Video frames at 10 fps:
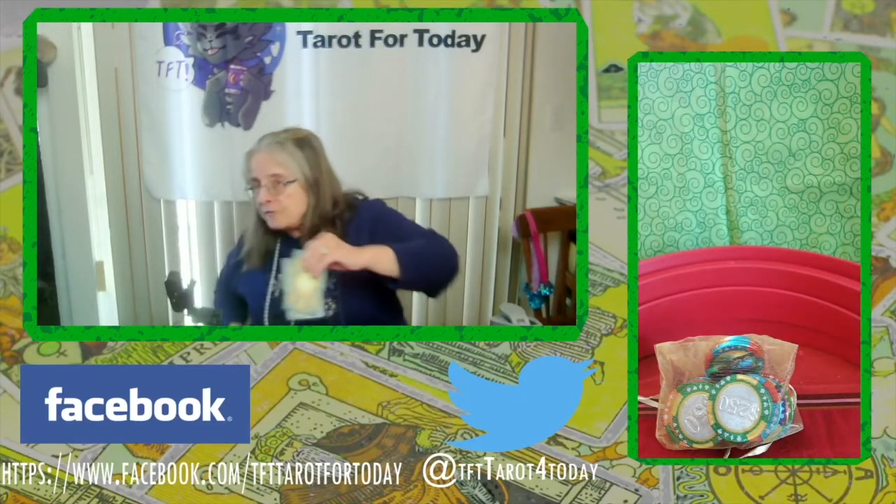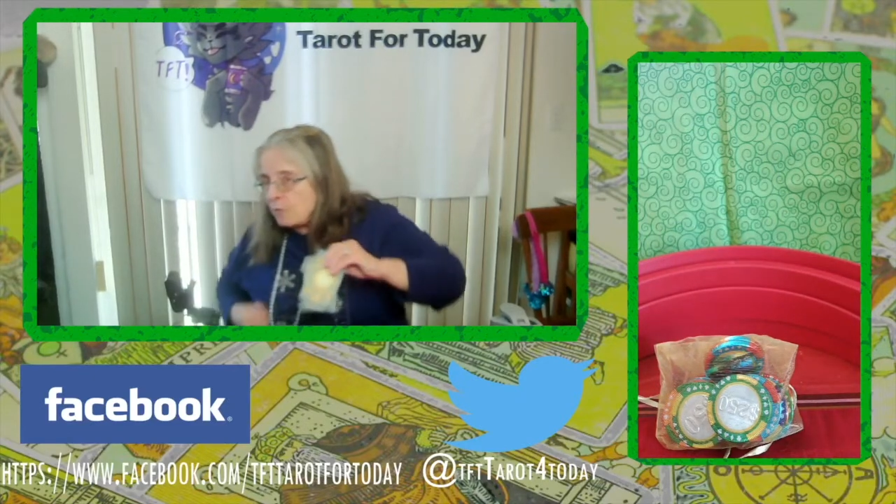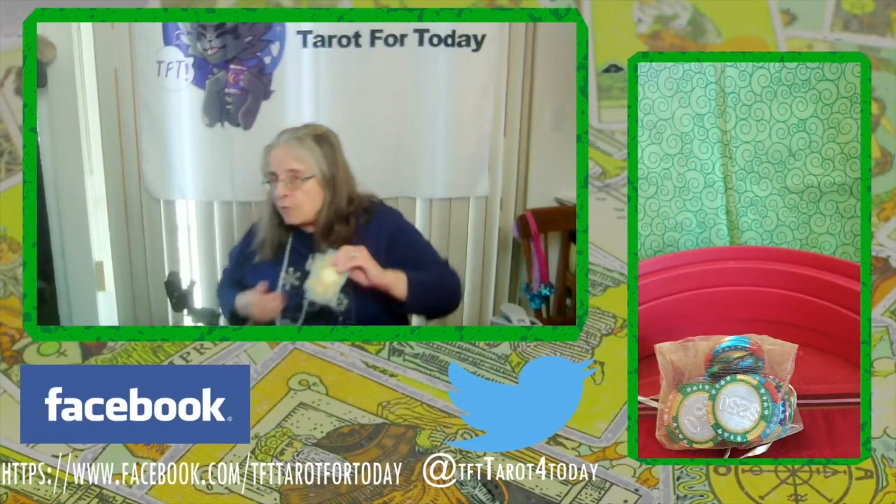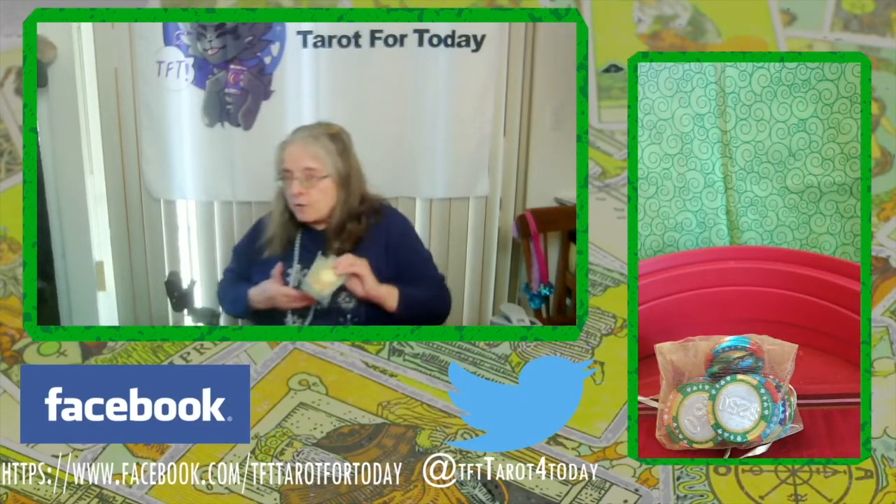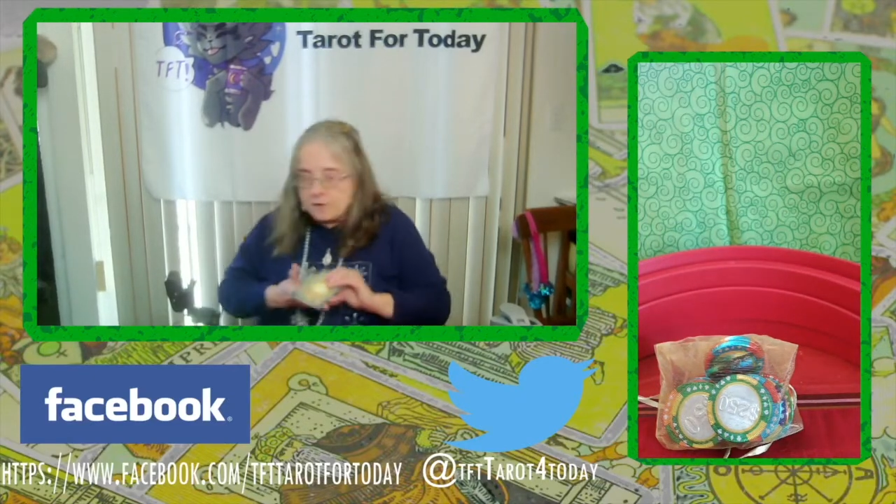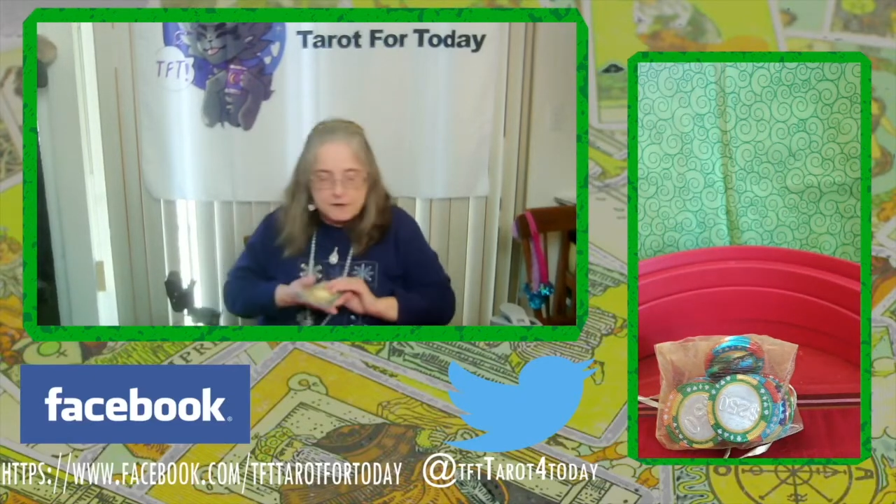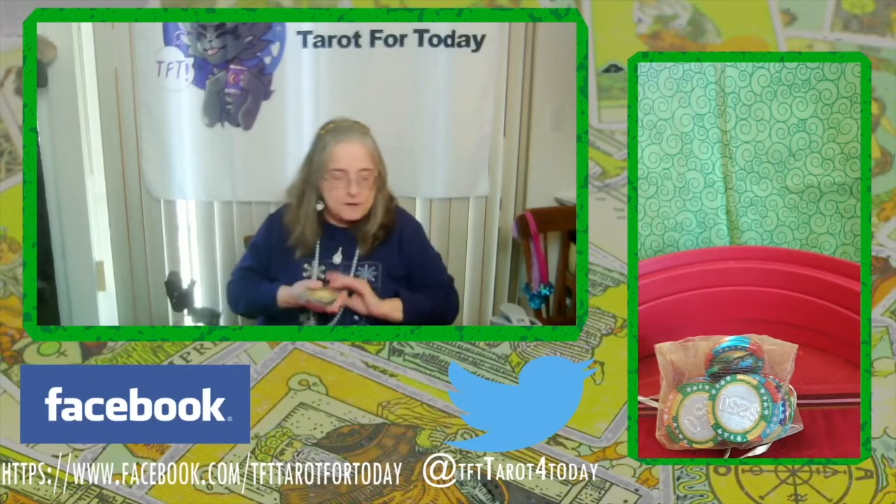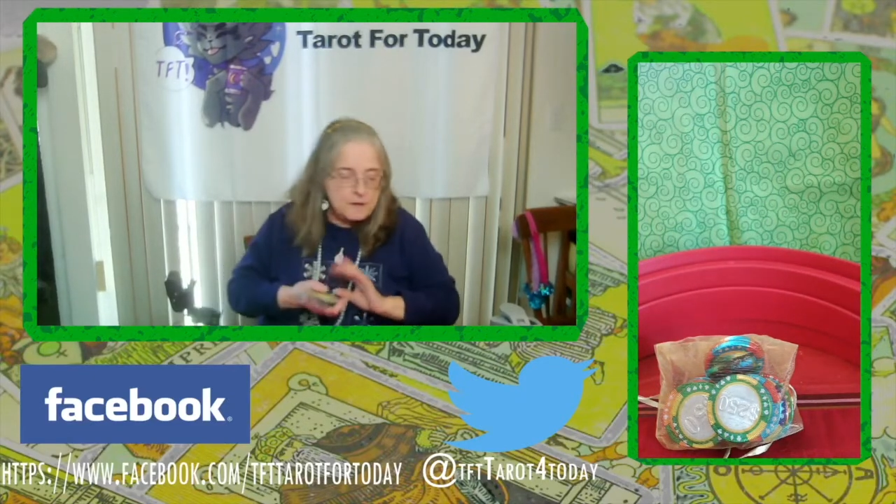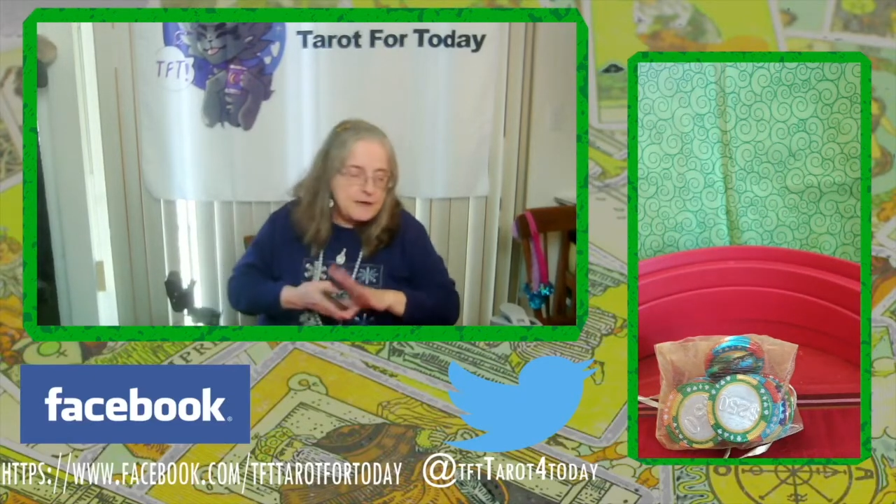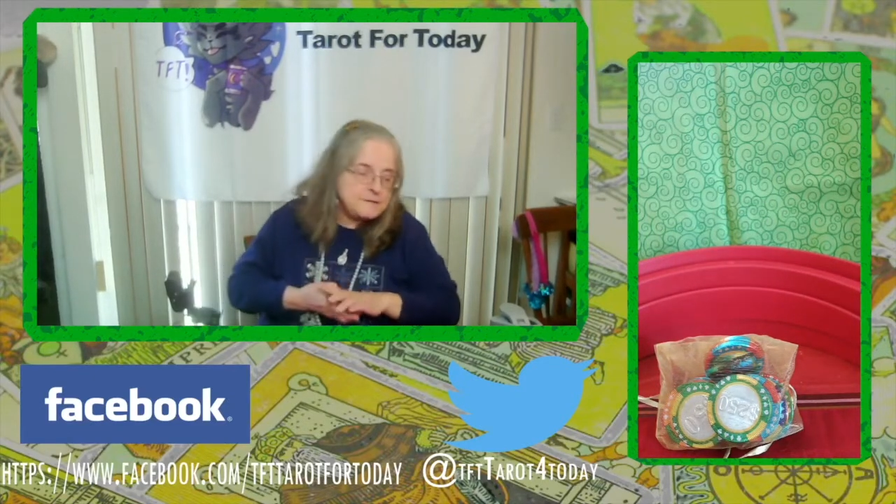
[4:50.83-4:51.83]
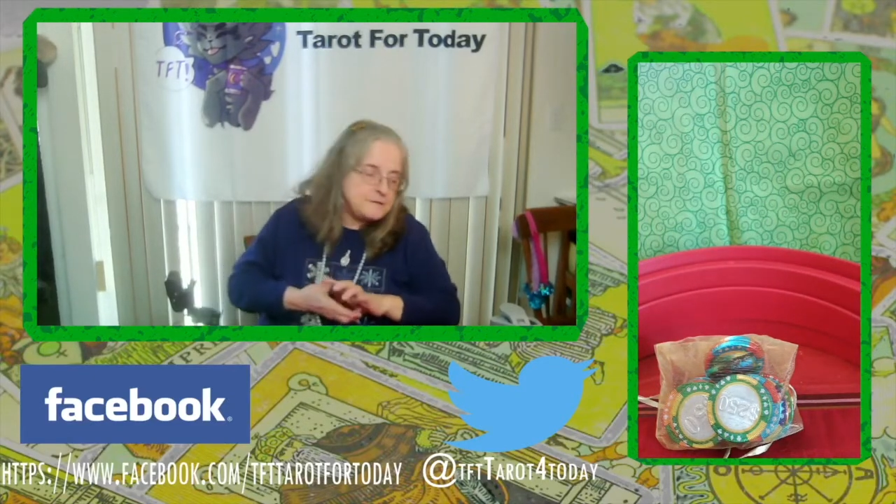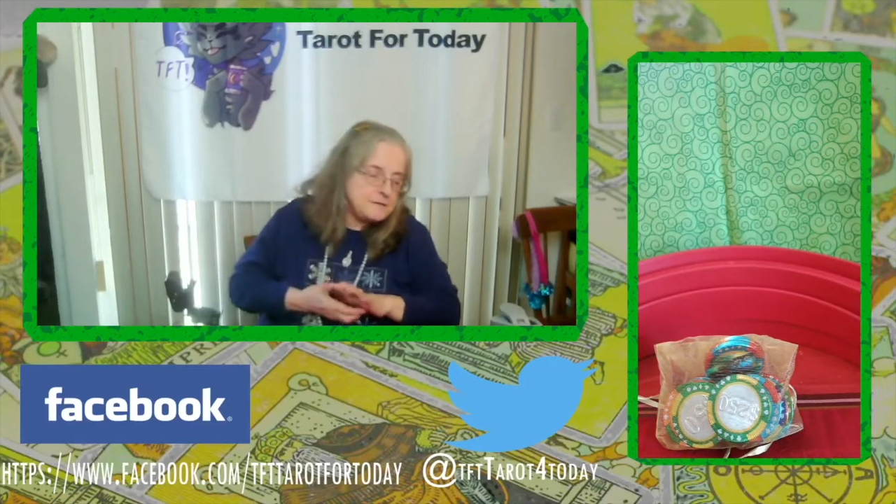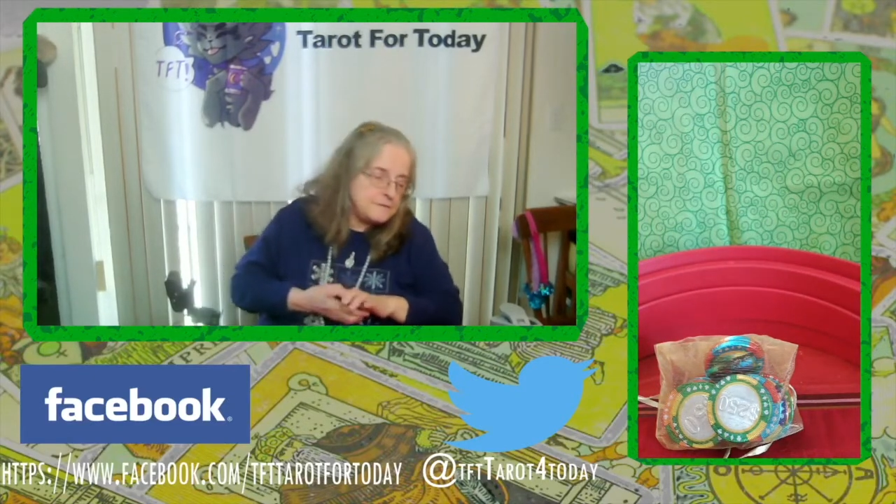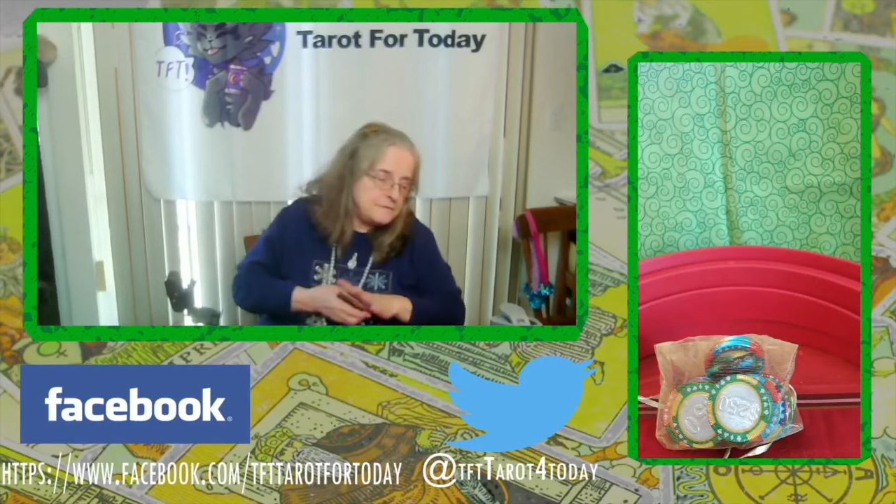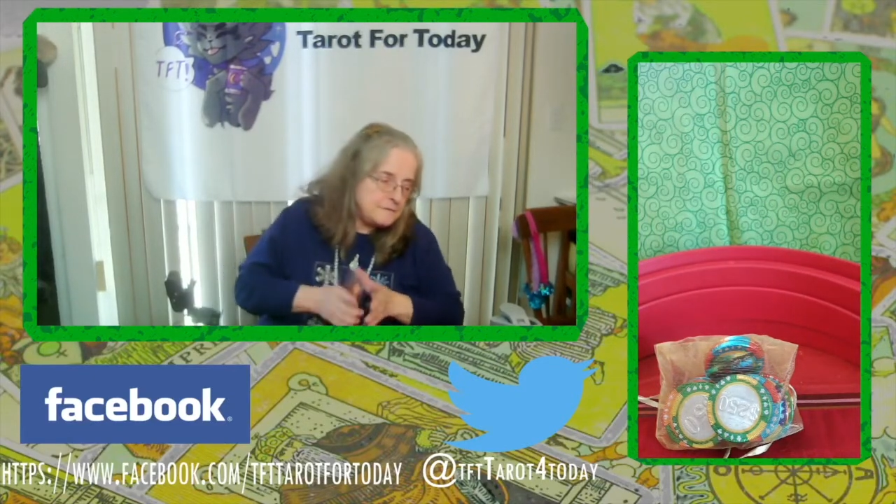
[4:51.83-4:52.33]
for the collective.